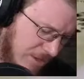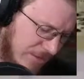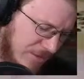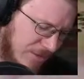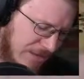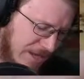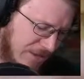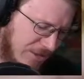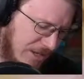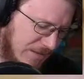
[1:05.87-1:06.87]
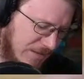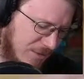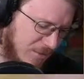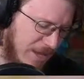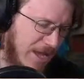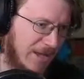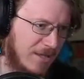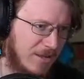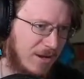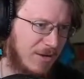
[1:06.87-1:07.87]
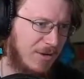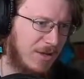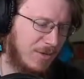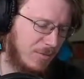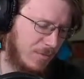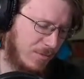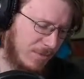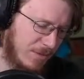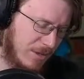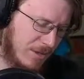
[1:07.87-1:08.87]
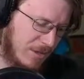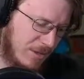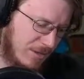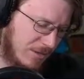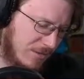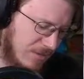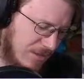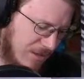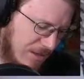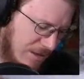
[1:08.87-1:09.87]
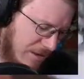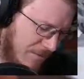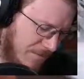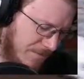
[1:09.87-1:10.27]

so there is actually a sealed pack in there. Okay, cool. So let's get that out.